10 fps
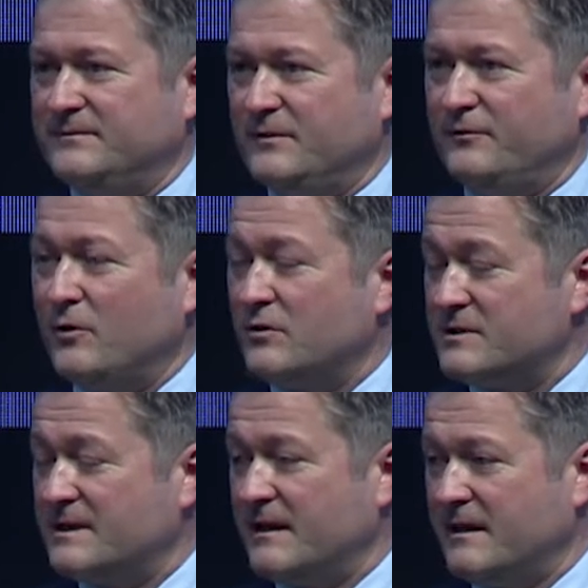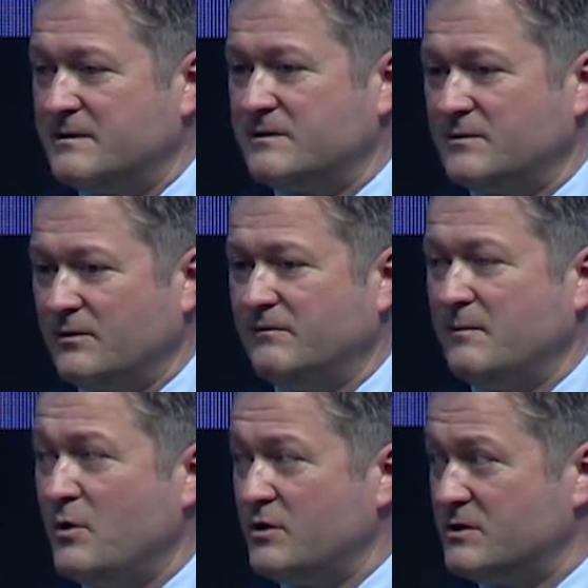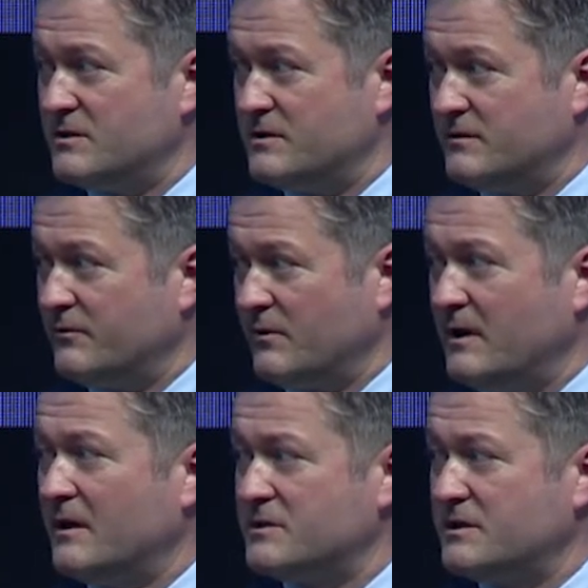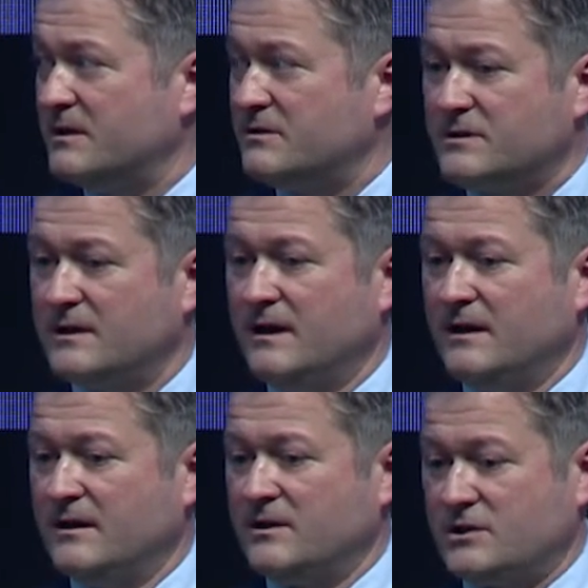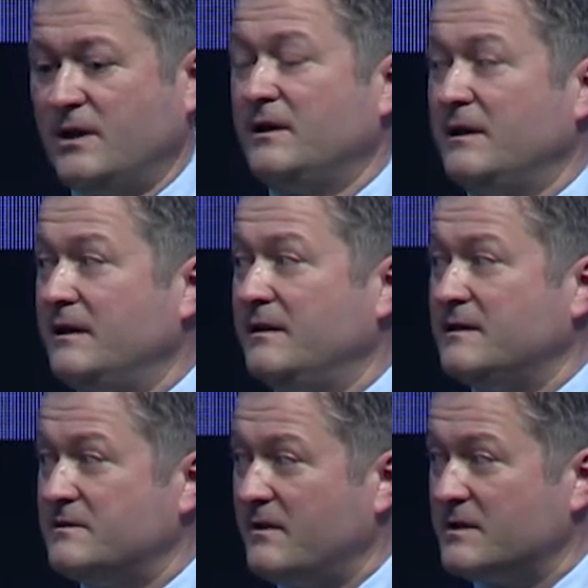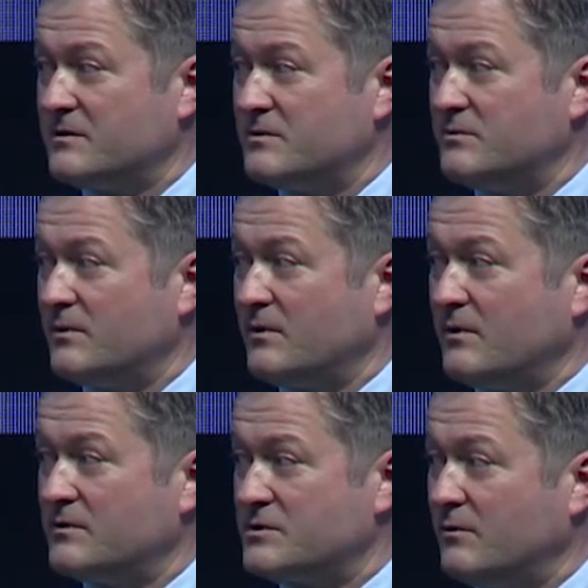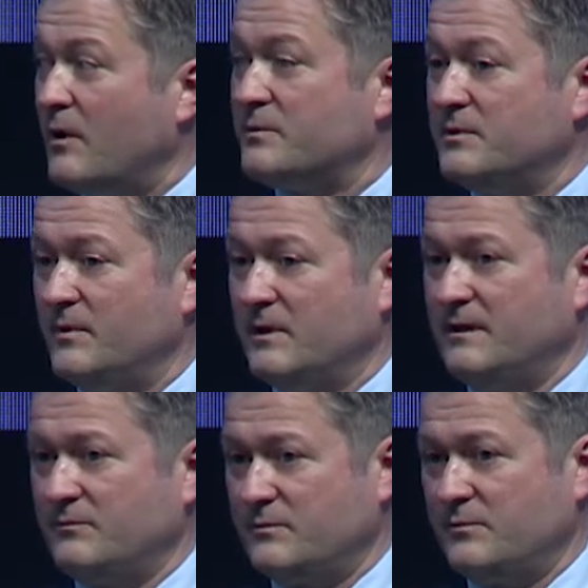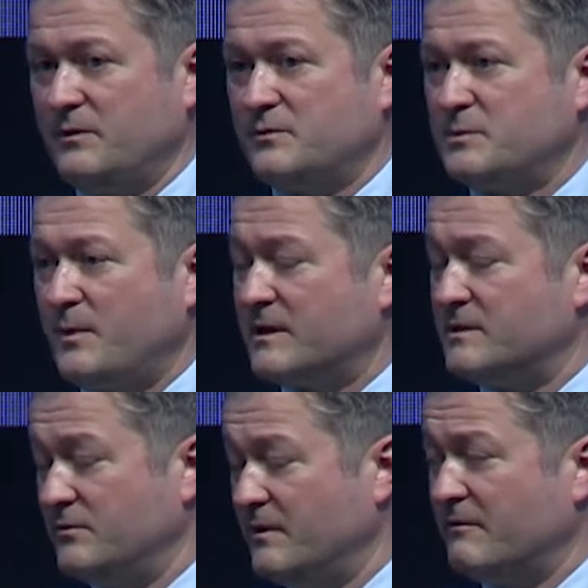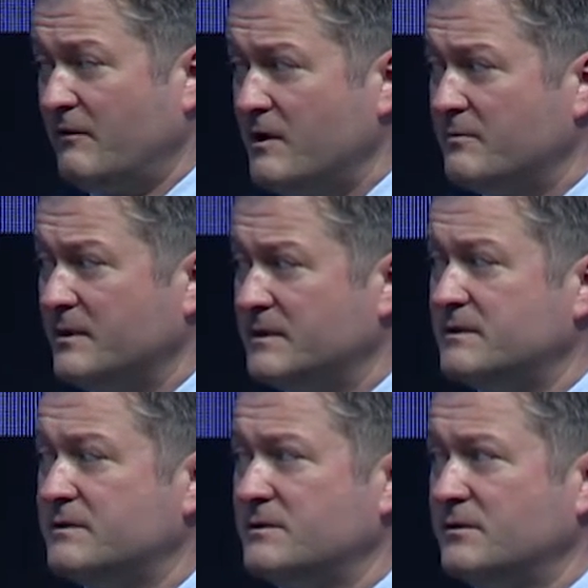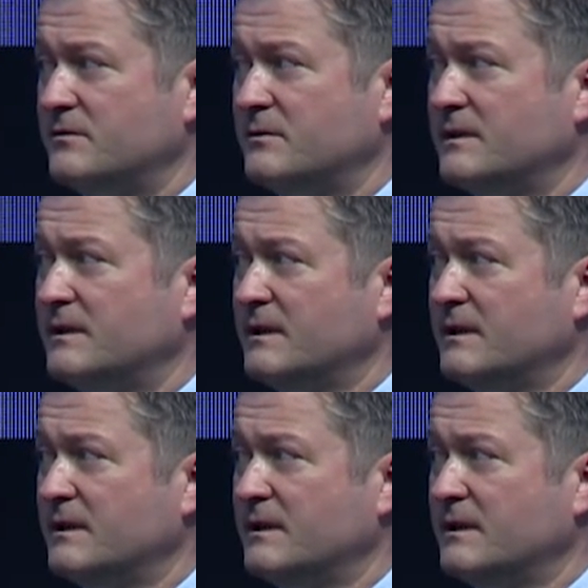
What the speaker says: focus that has sort of emerged for the last years, suddenly these vessels were also optimal with respect to the environment. So